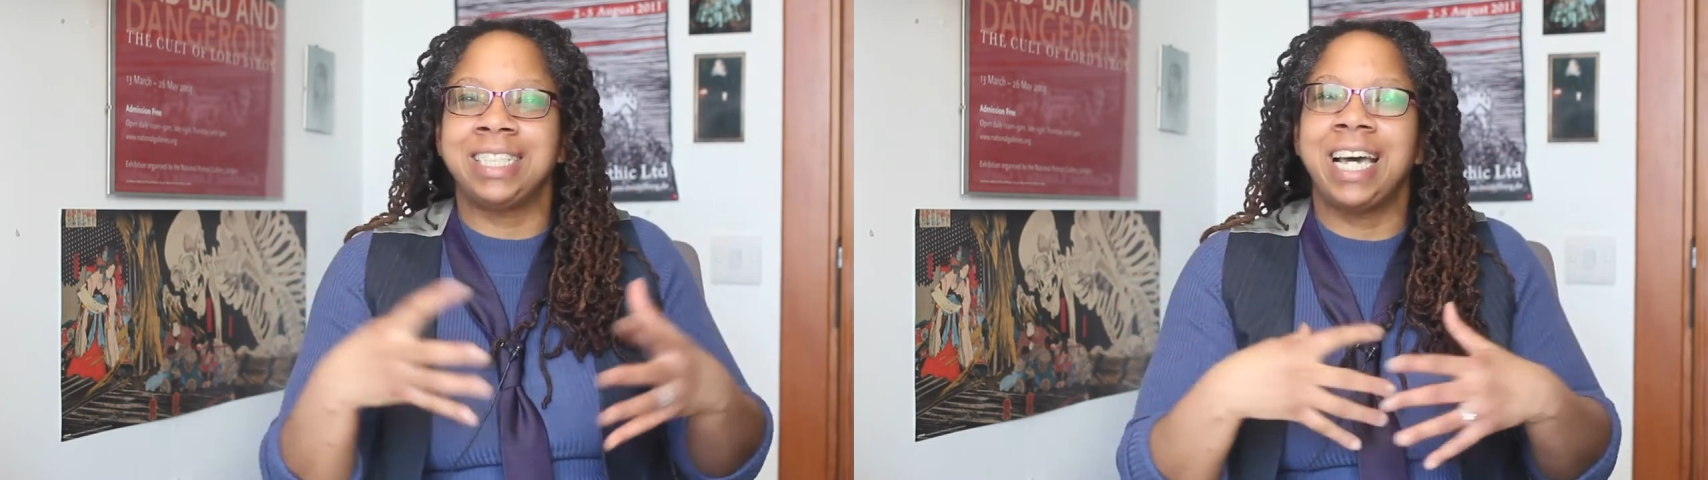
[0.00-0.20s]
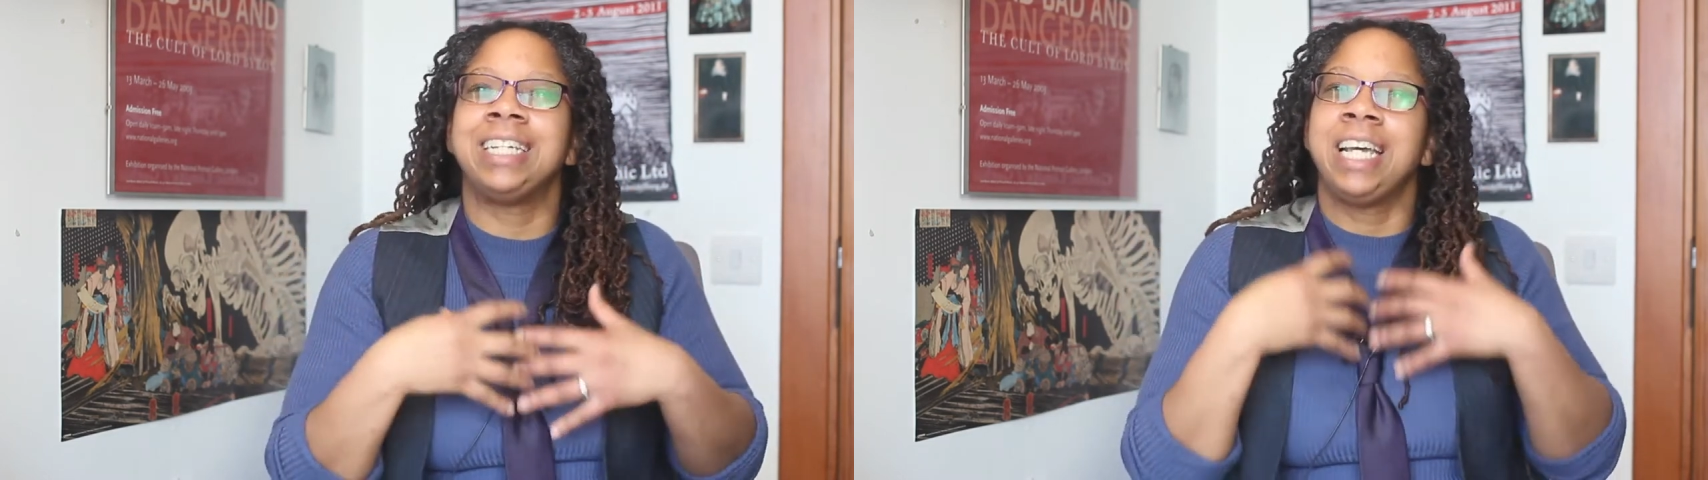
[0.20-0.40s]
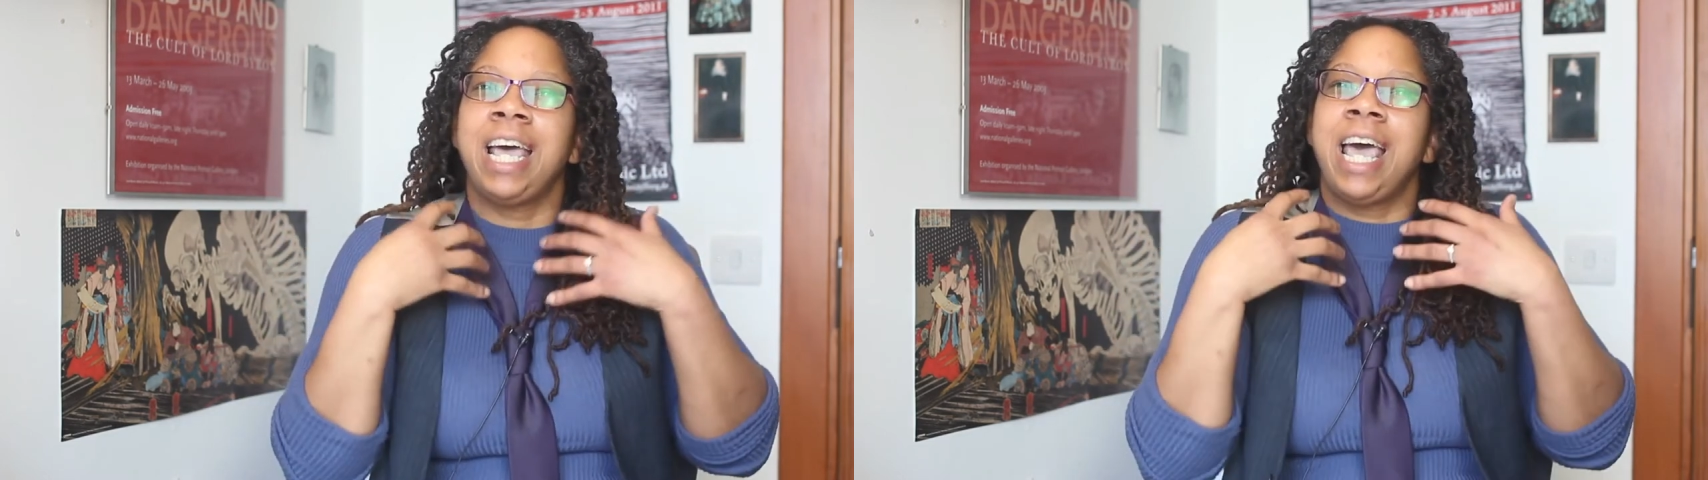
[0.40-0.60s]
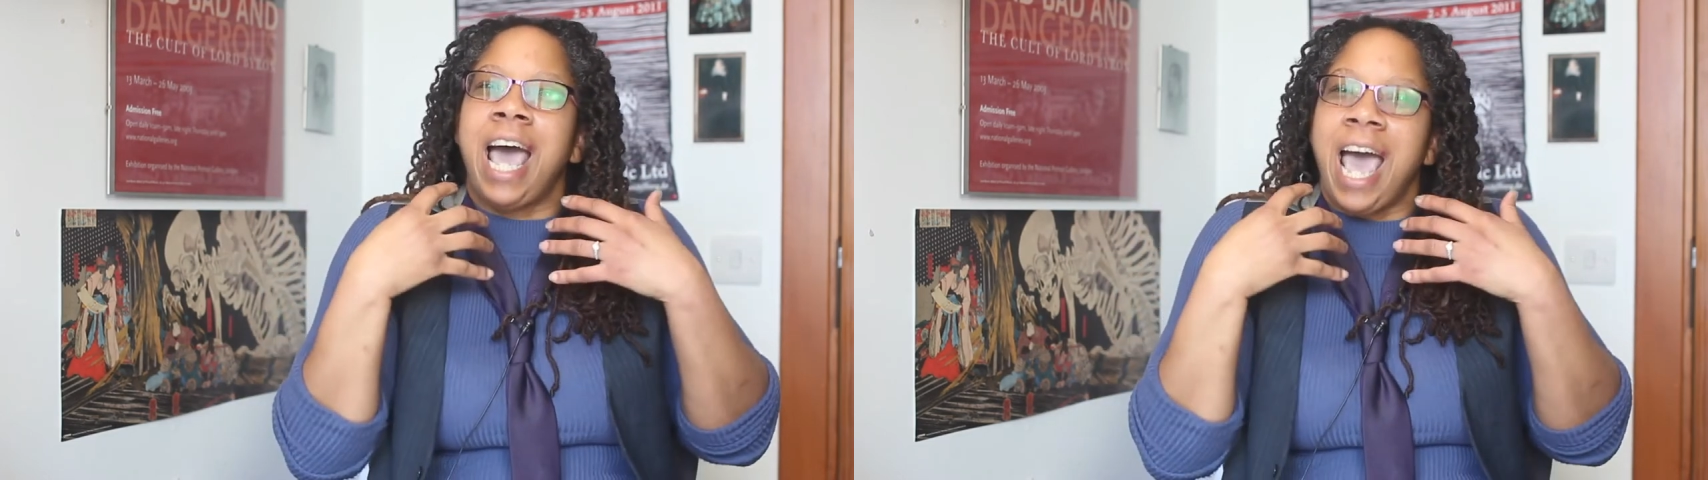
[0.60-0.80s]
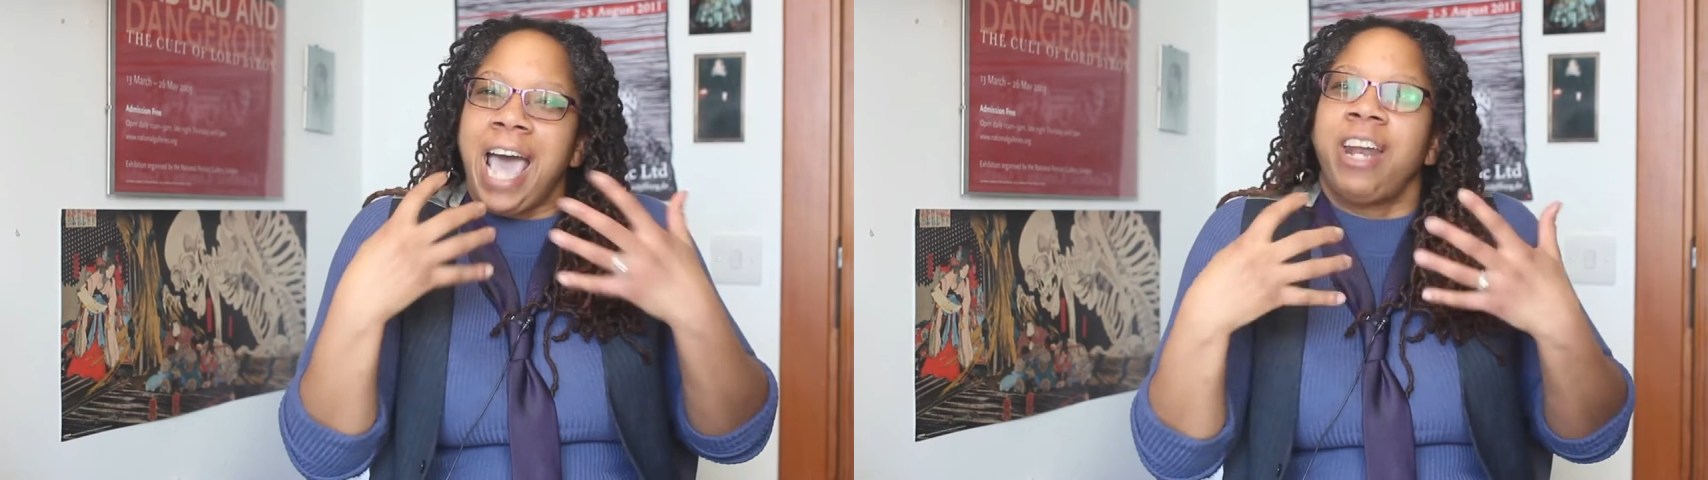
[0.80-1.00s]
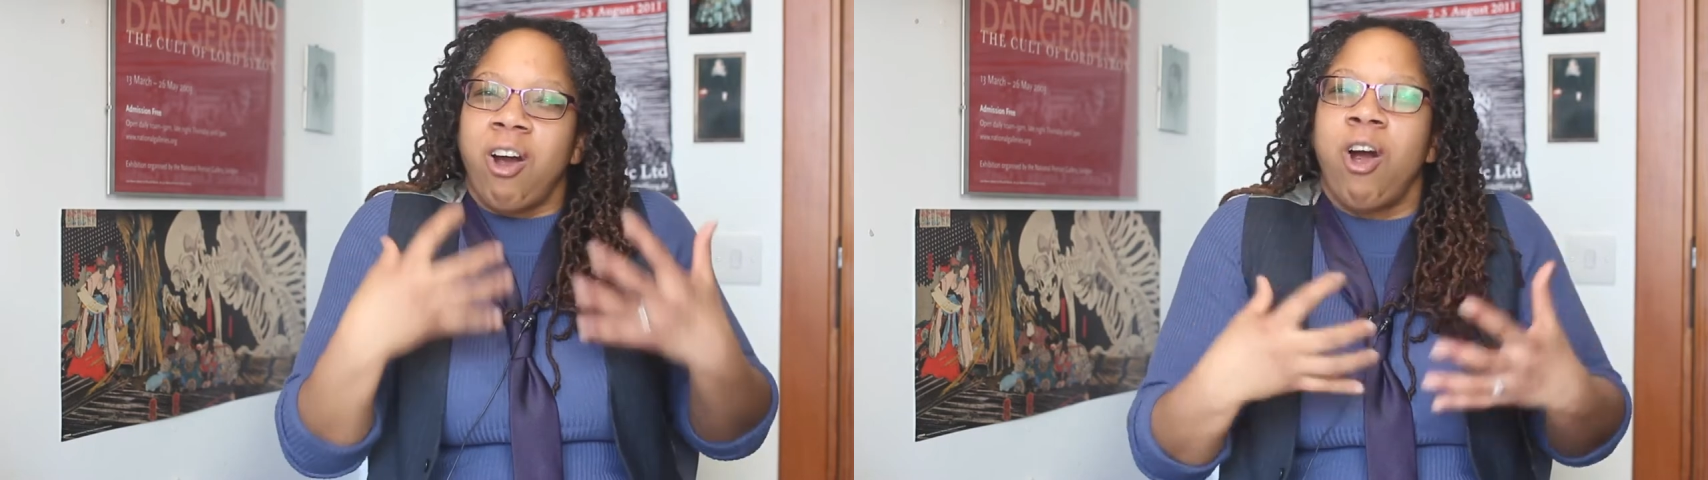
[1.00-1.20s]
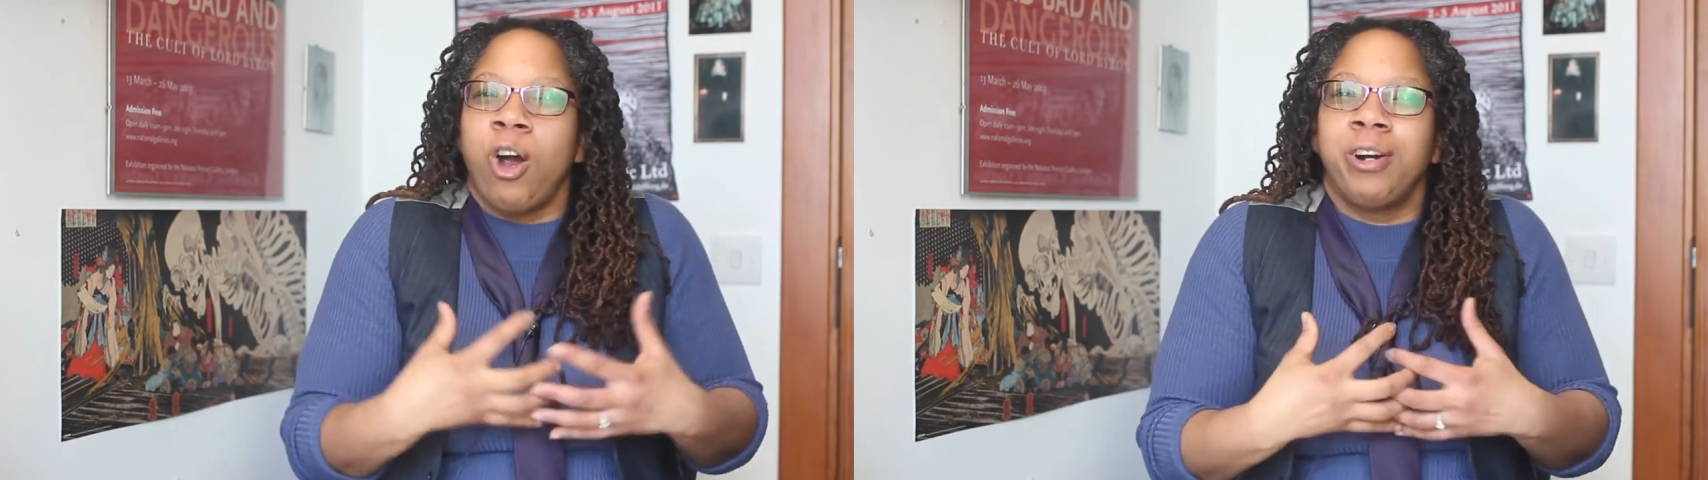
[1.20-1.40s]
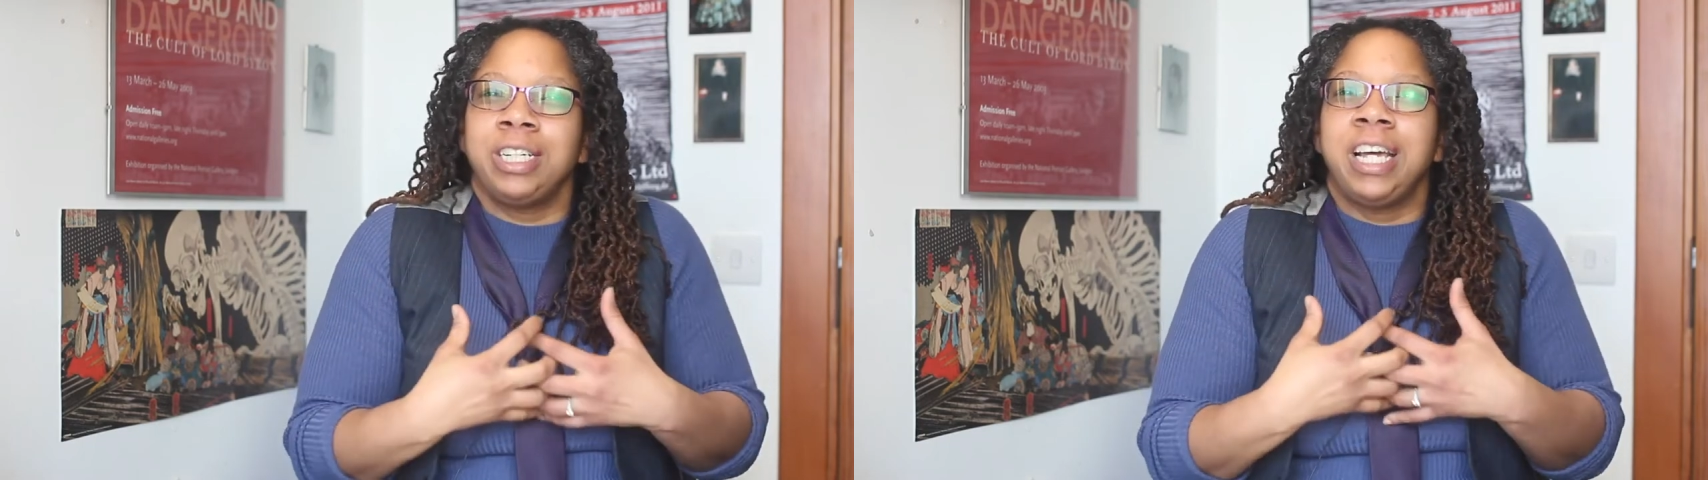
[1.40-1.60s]
that at our
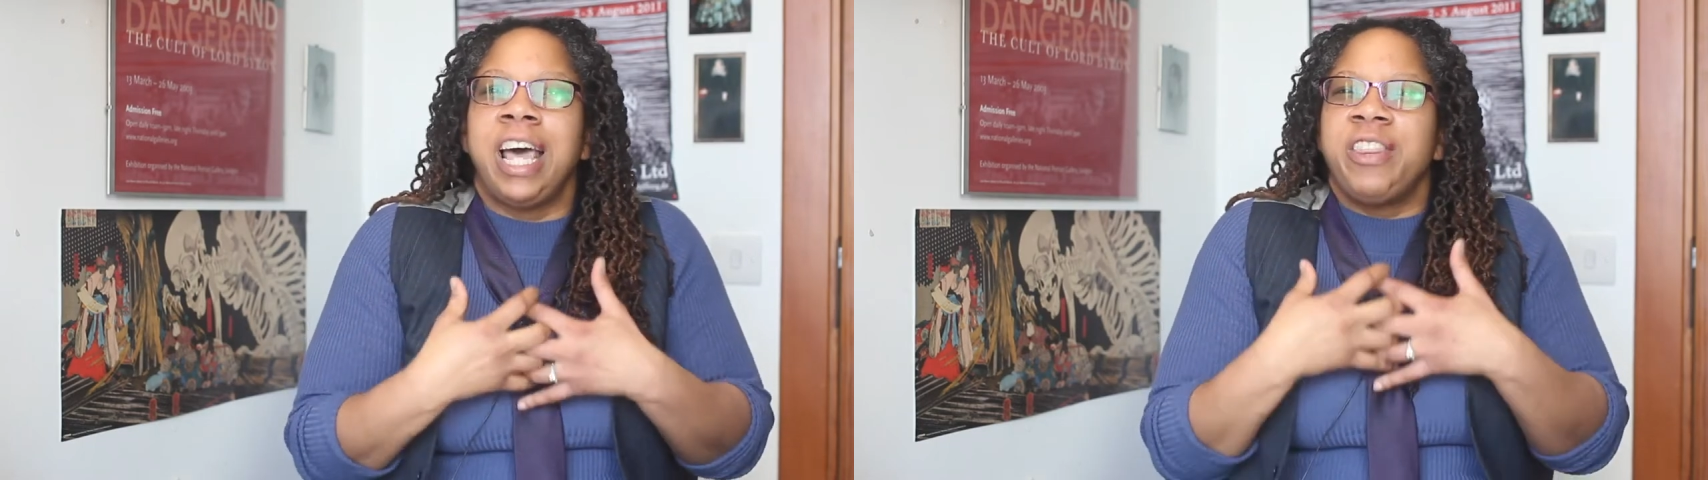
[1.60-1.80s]
heart,